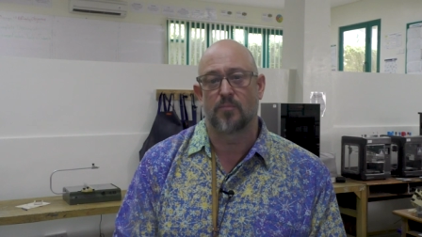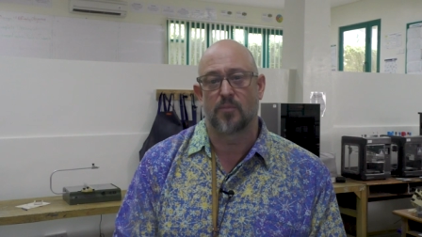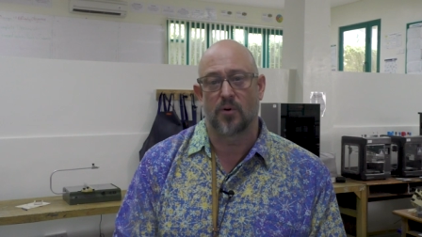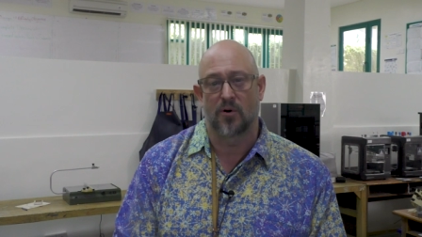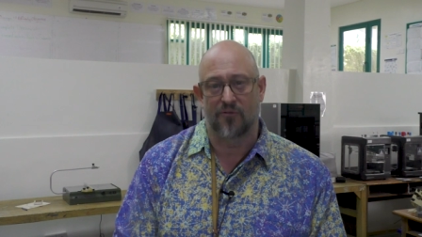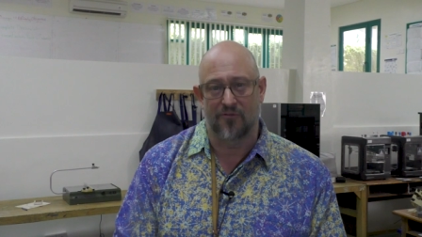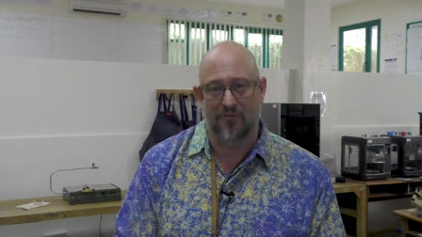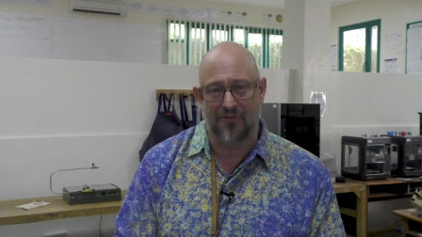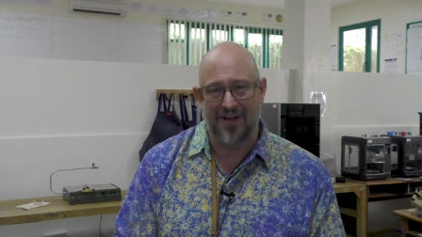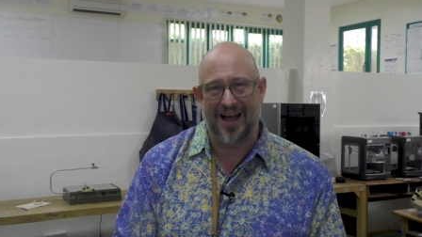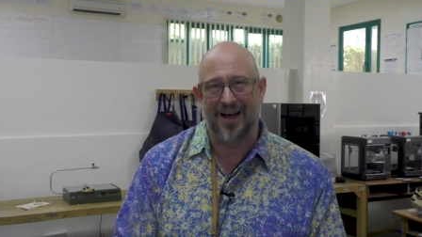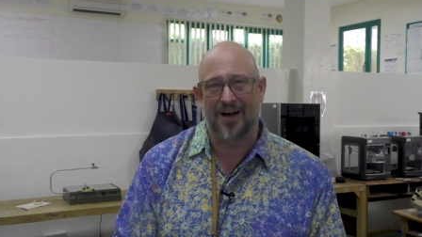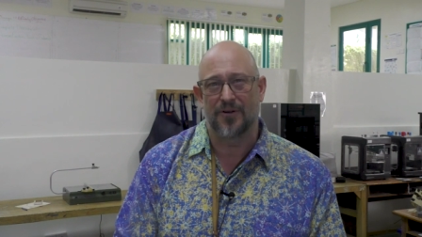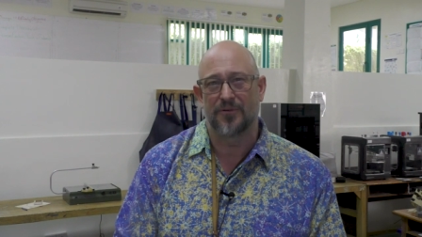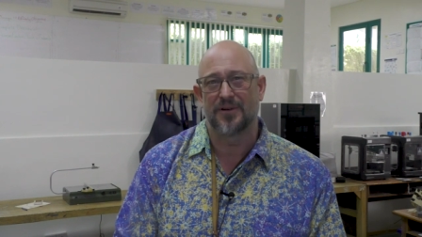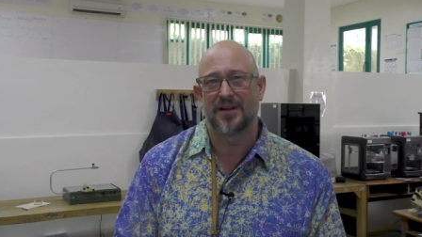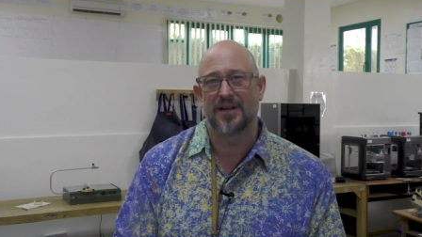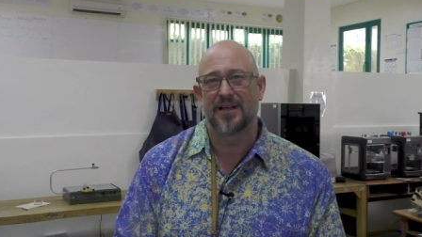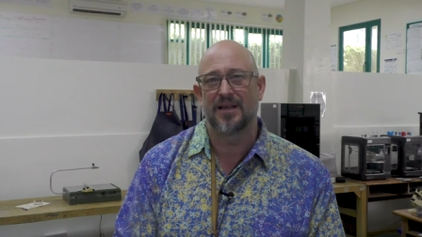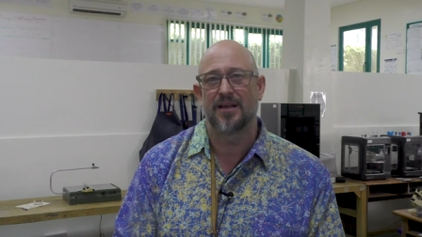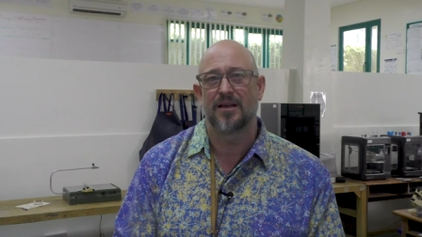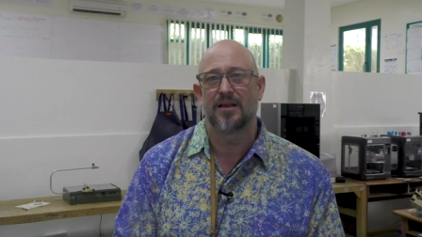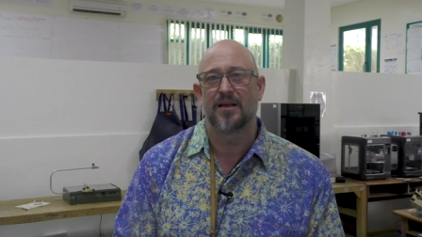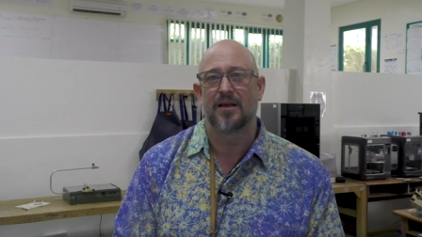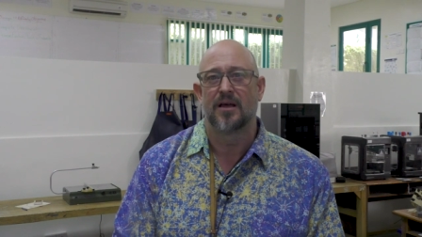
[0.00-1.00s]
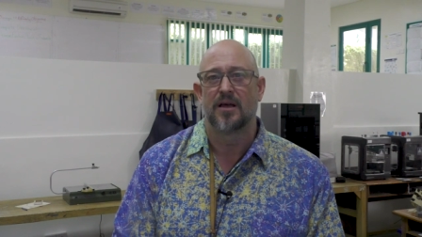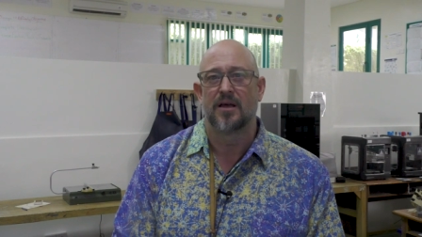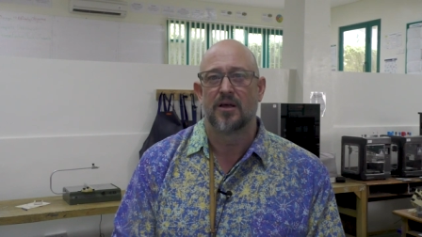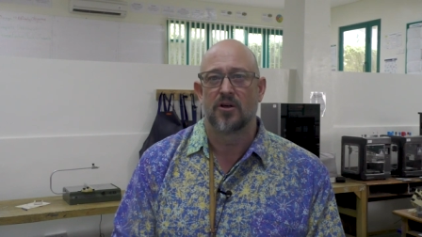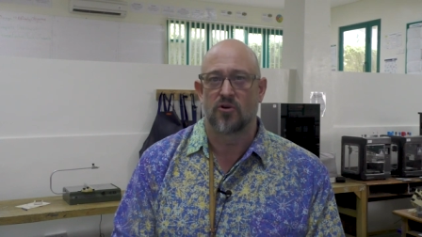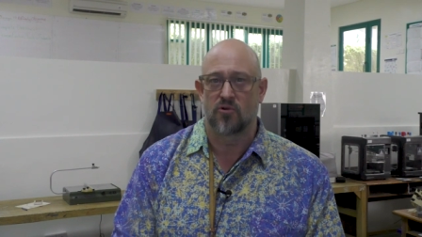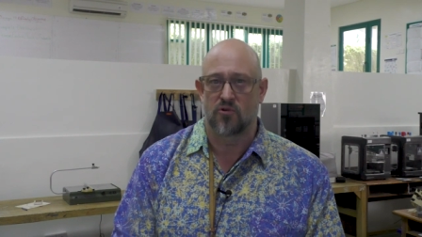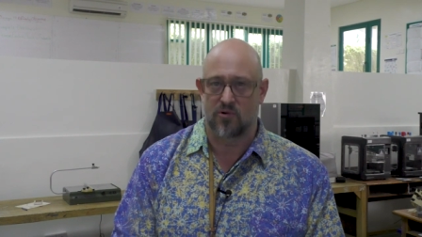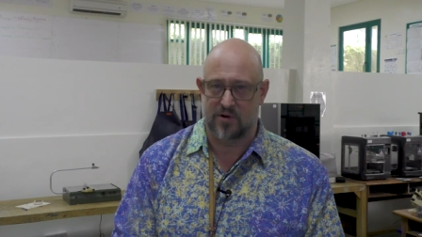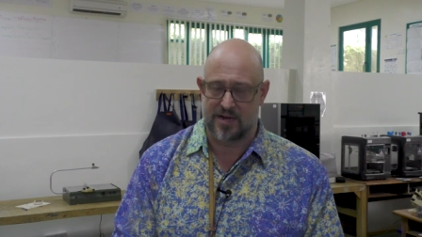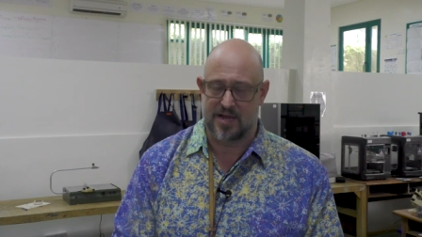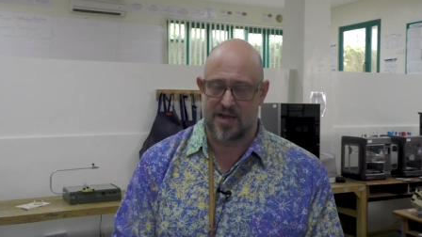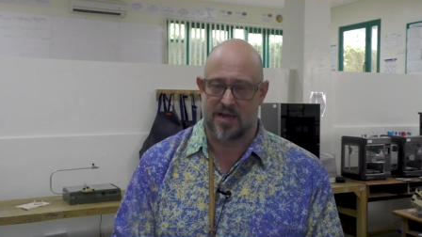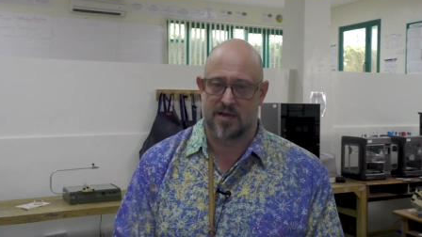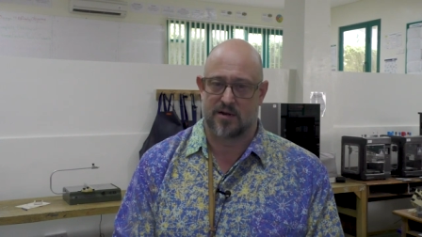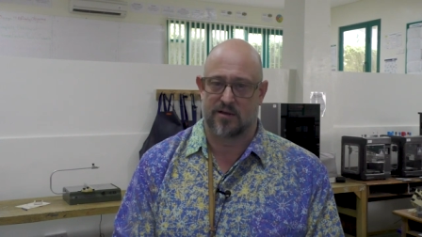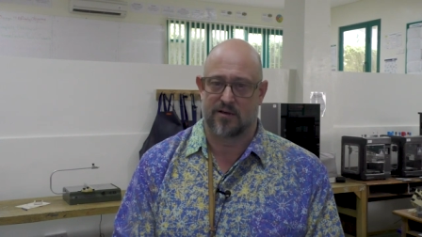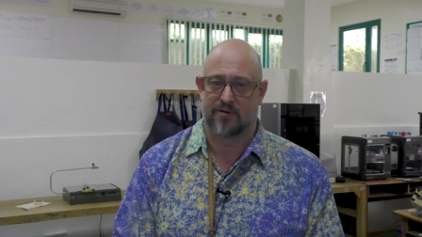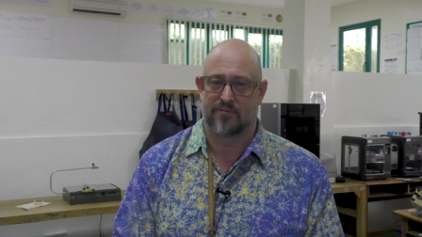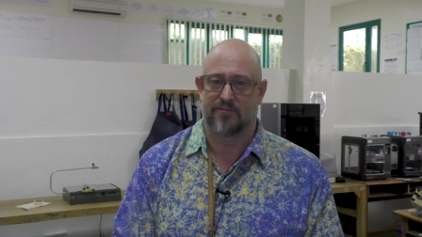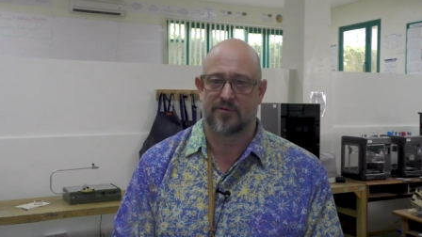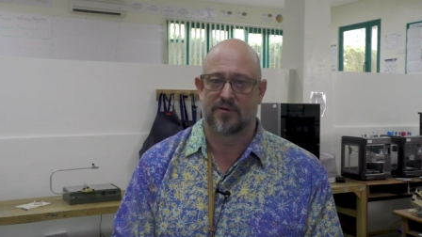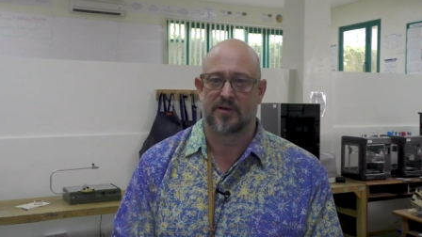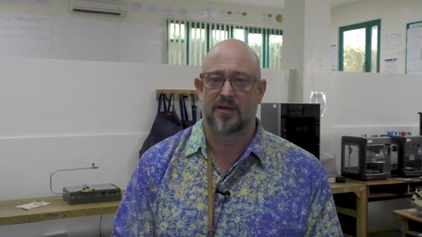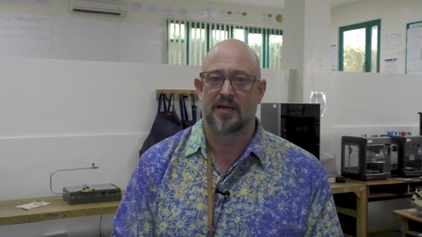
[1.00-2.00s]
profoundly
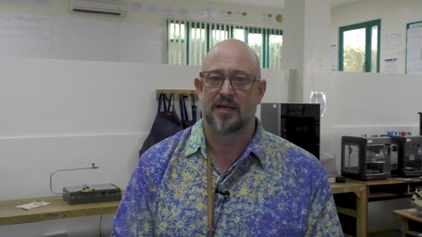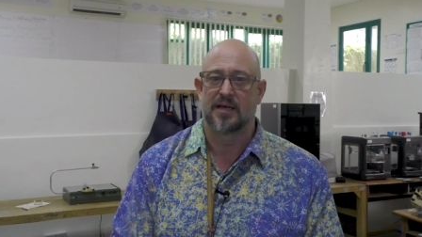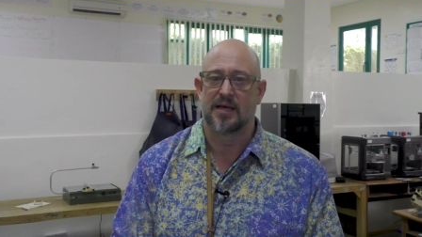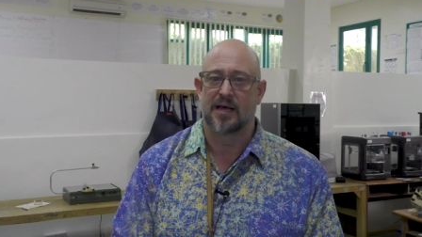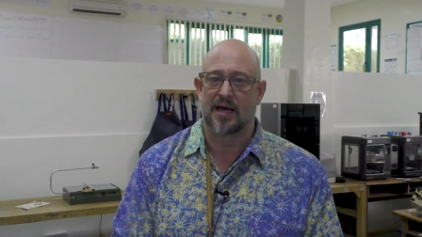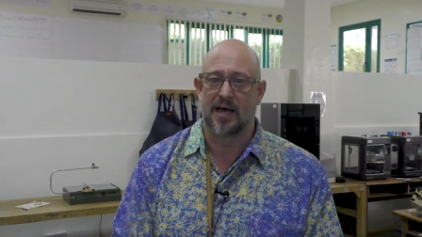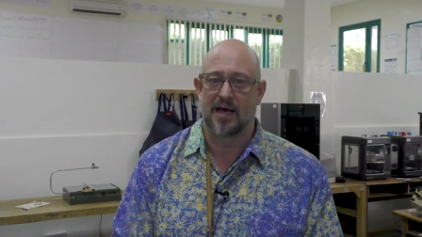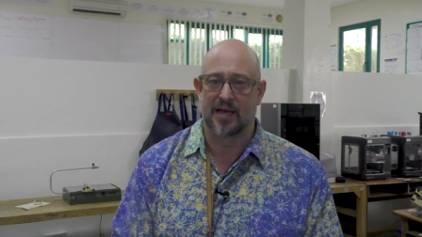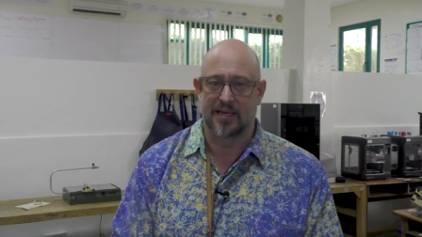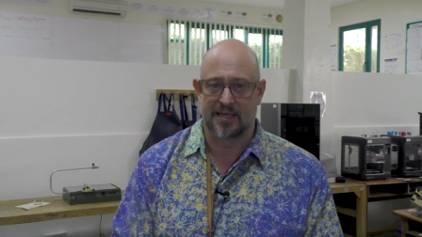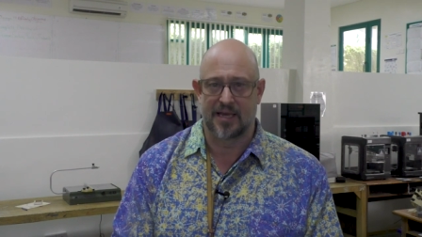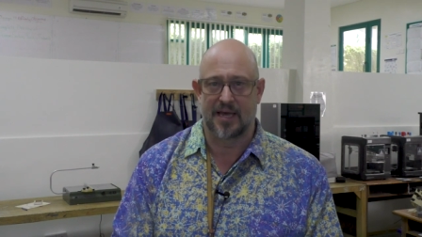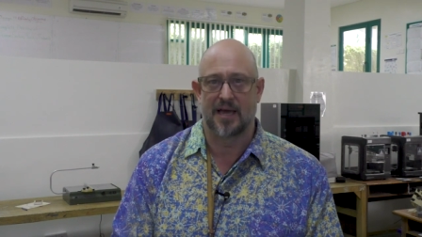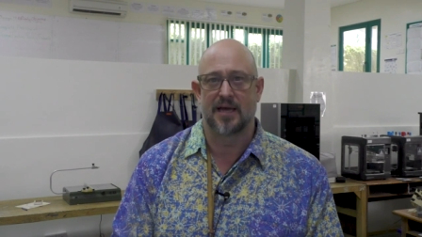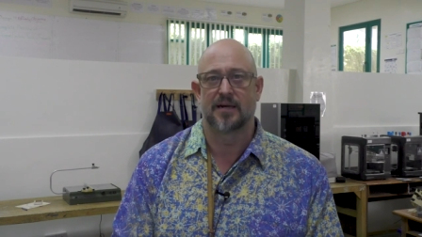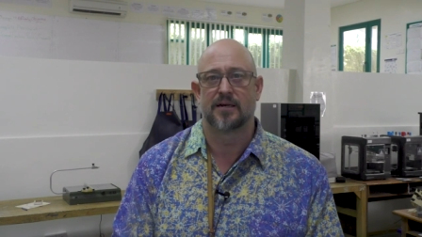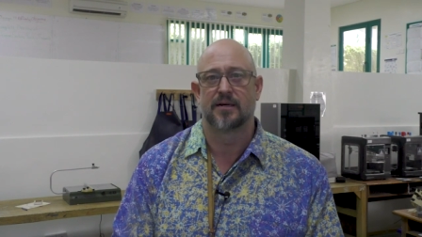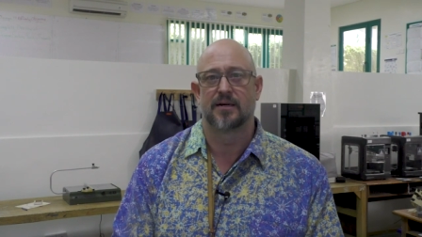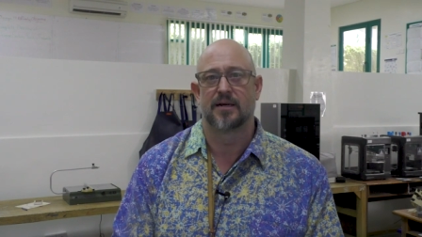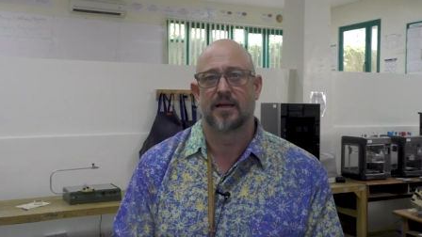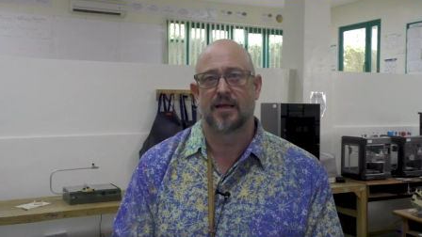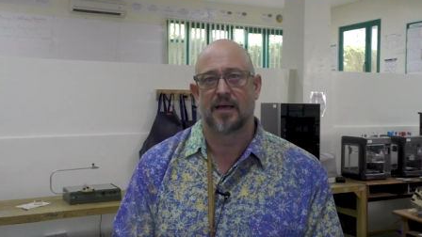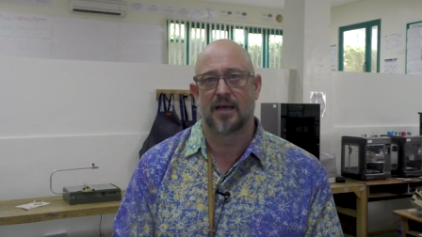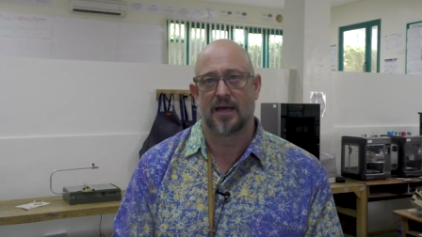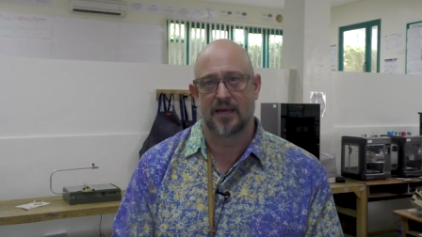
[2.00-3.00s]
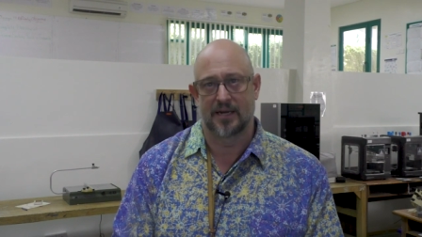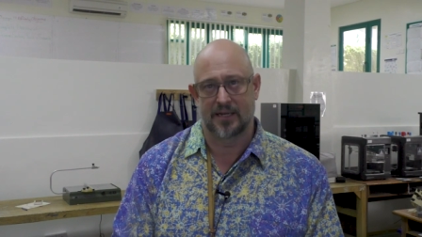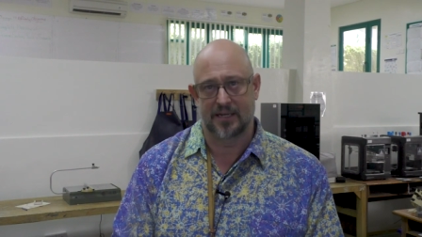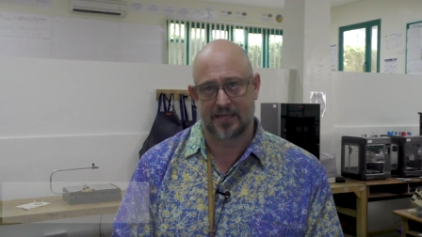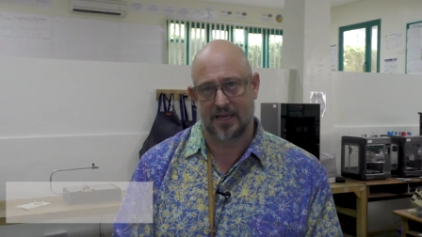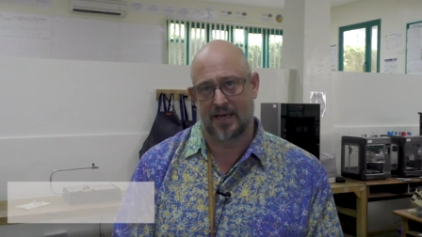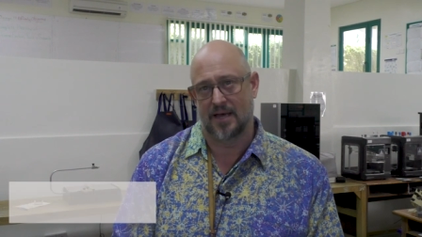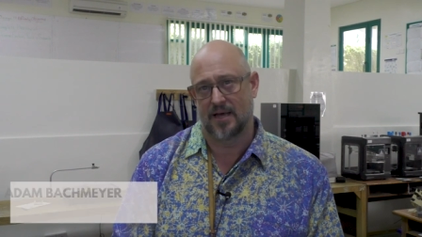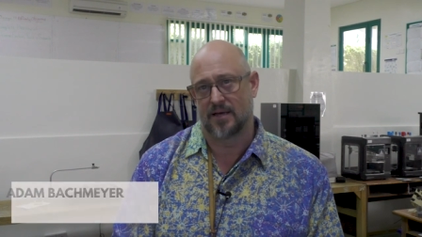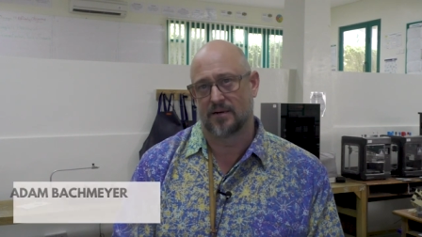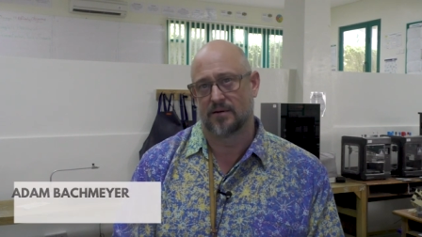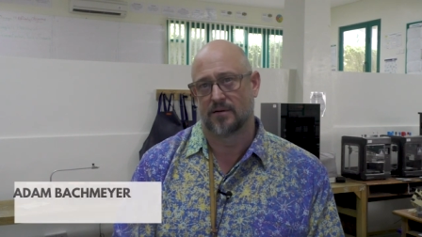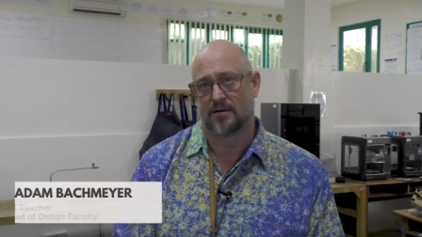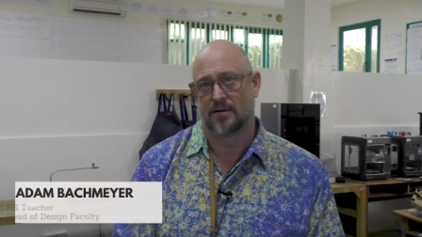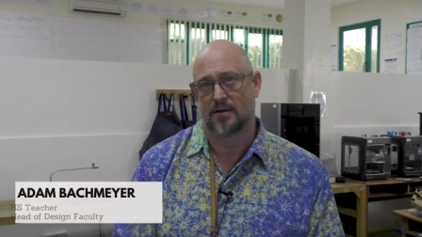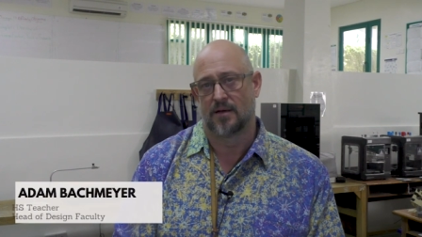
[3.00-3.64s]
creative again and again.